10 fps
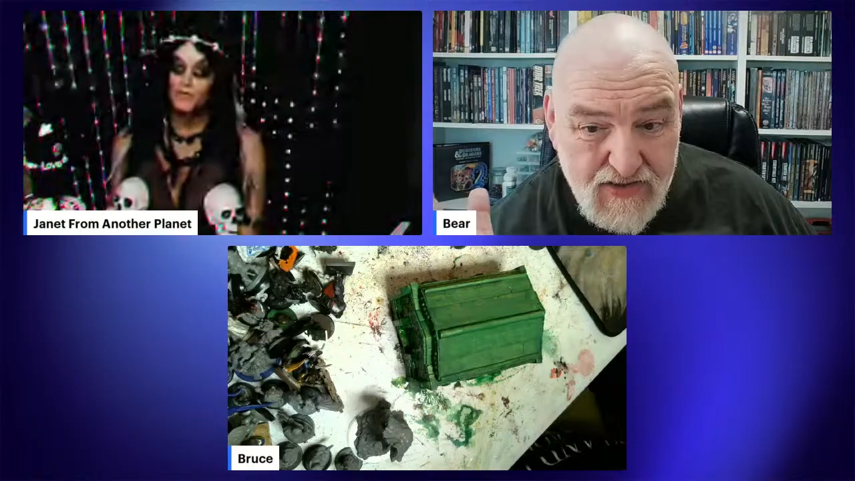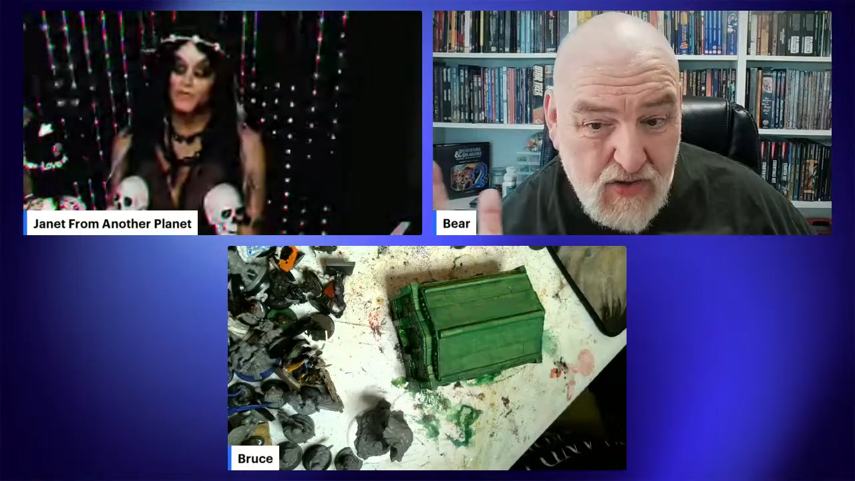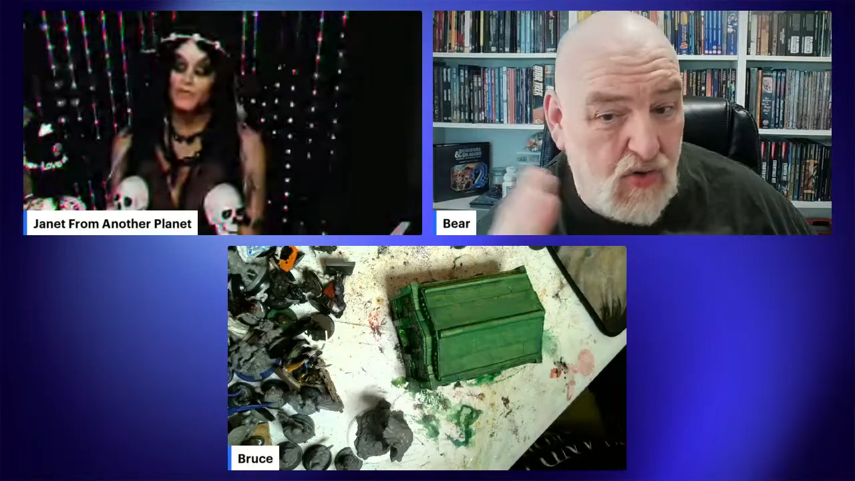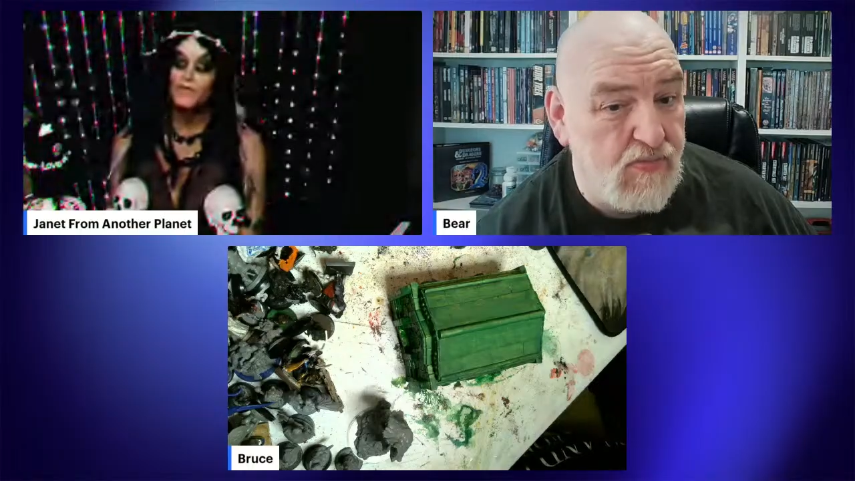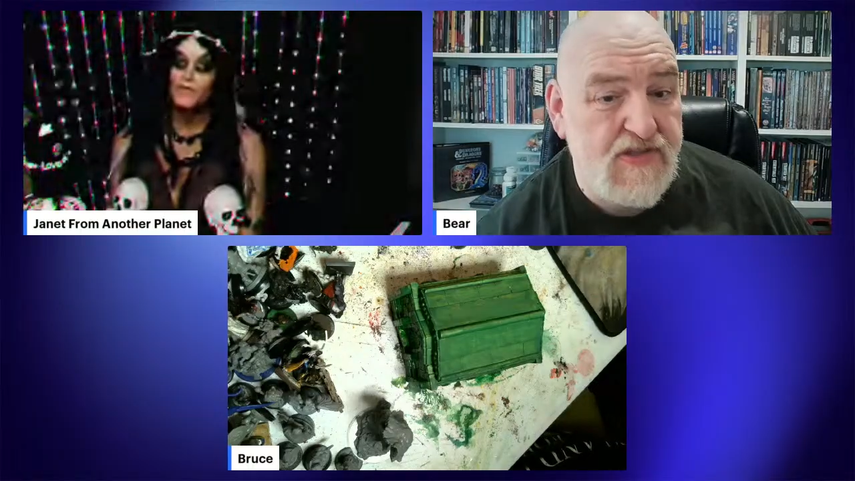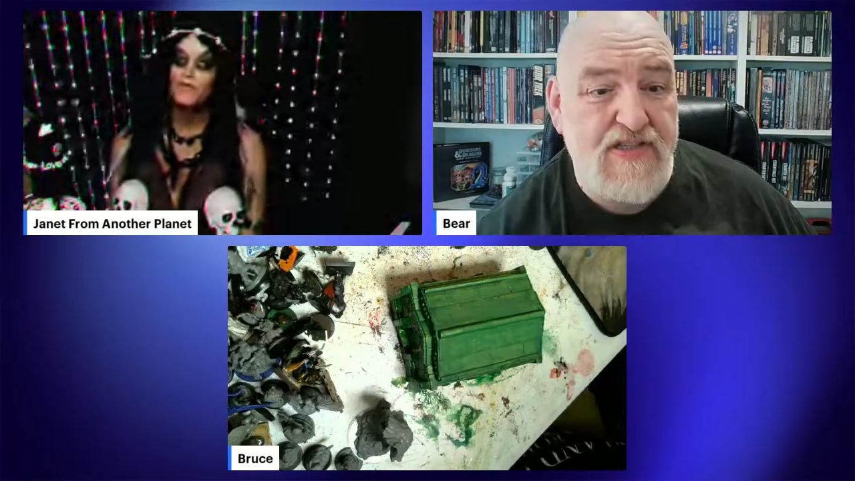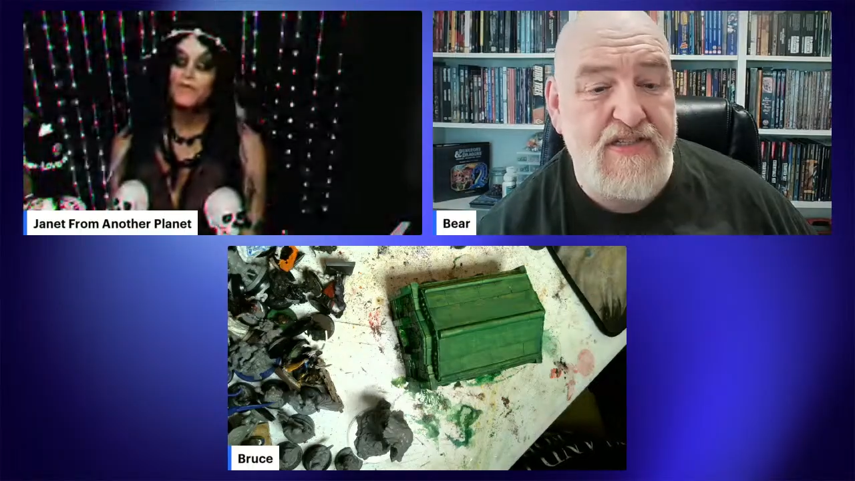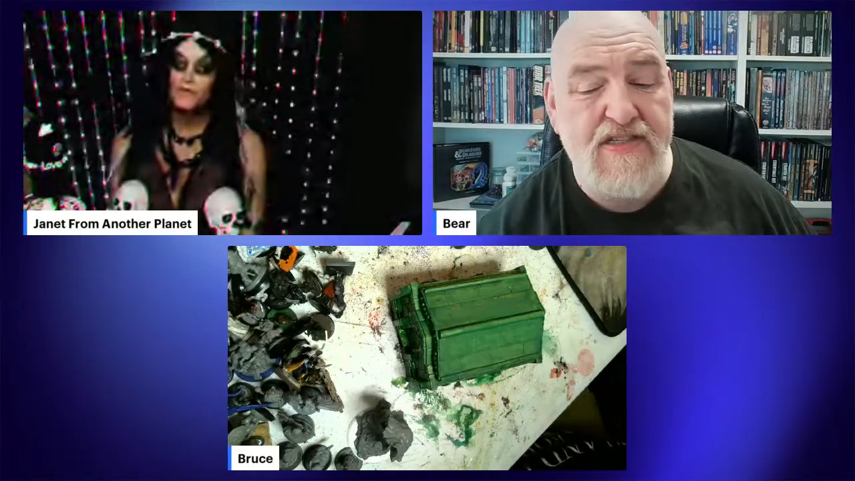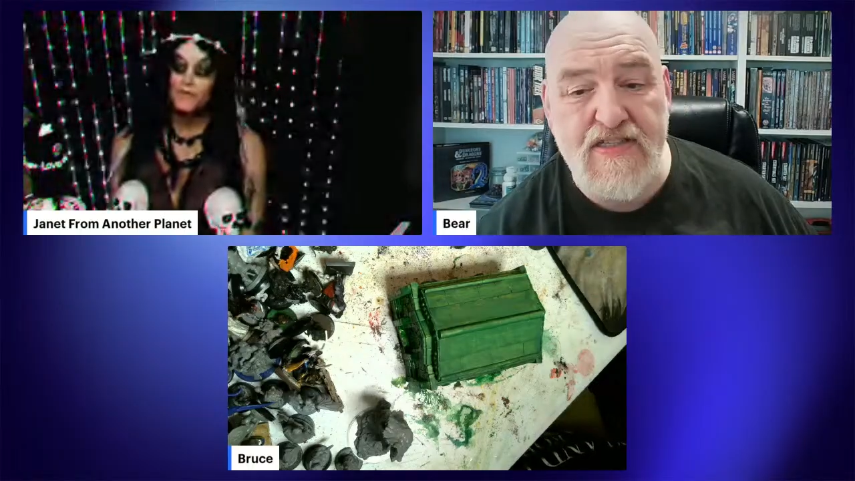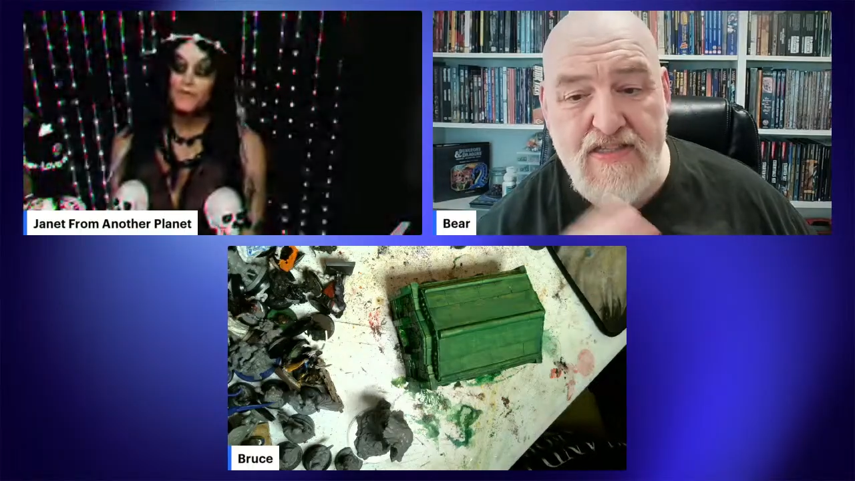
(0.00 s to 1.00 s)
The
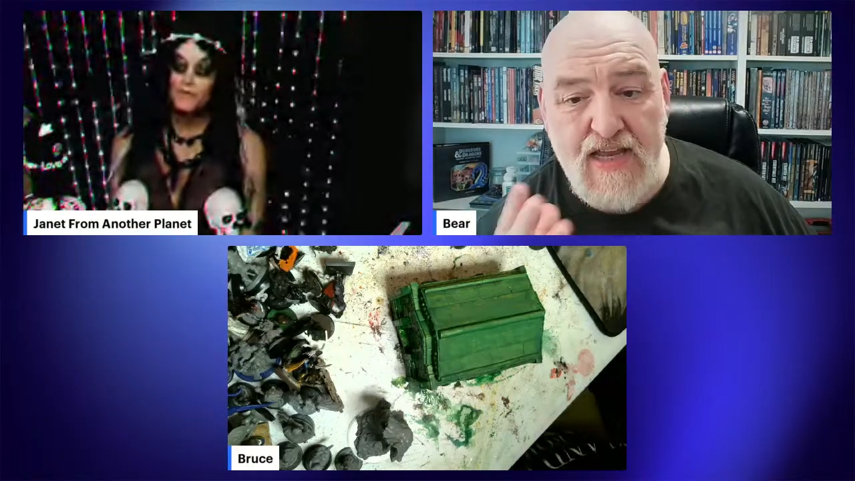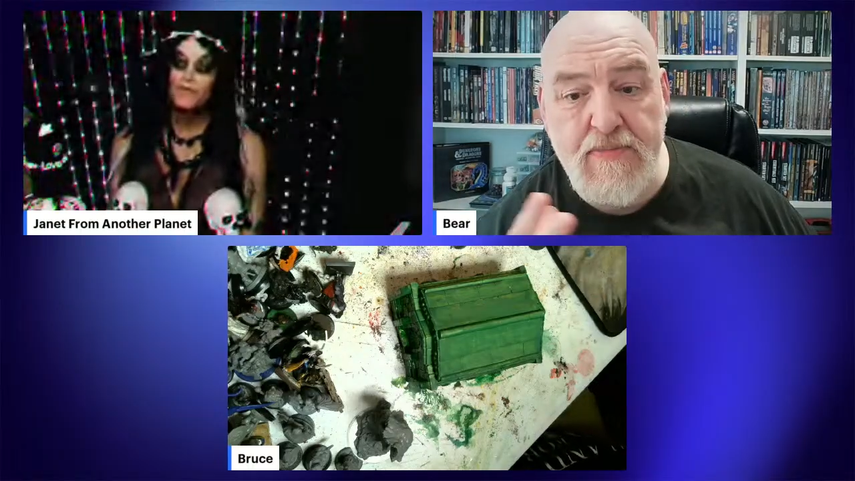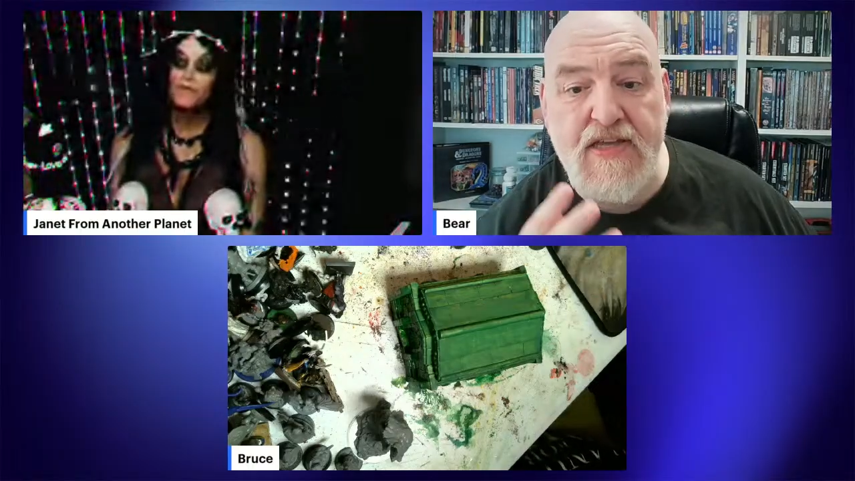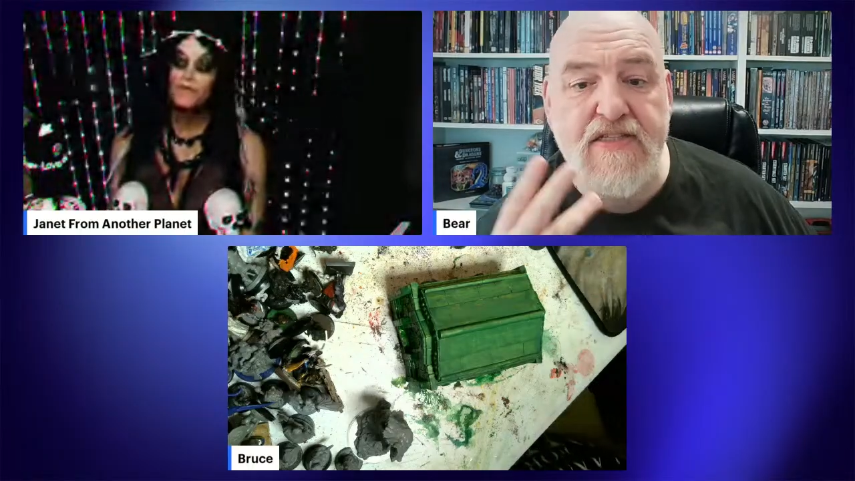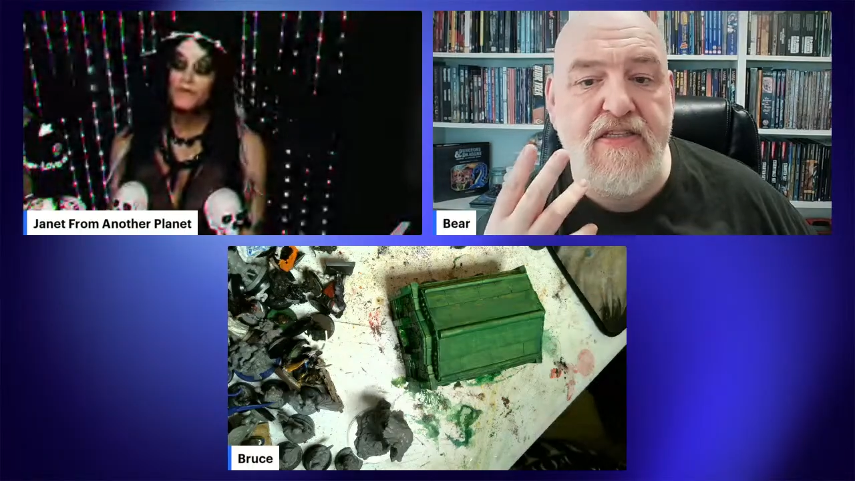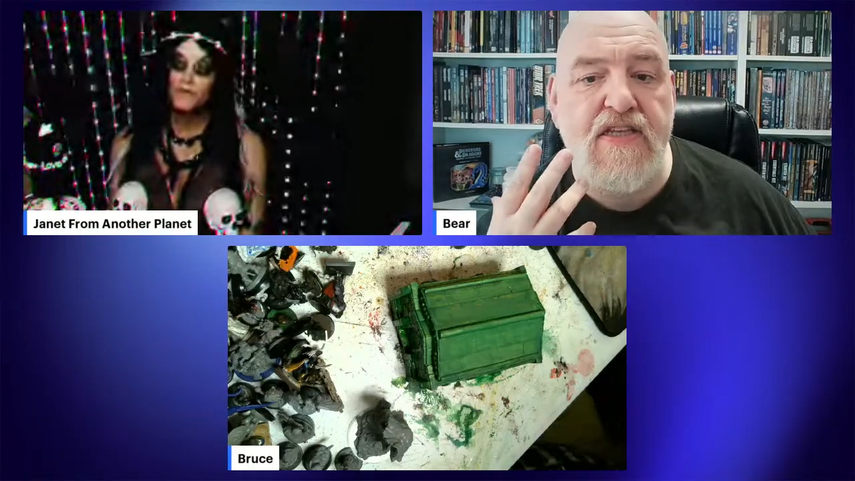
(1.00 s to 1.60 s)
homelessness is insane because it